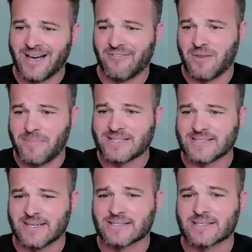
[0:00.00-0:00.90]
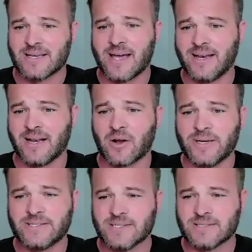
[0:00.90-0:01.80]
of the business and
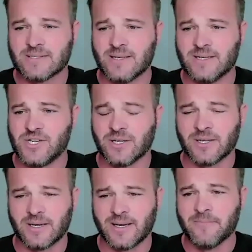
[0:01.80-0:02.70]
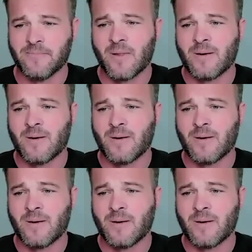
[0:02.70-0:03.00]
increases the agility.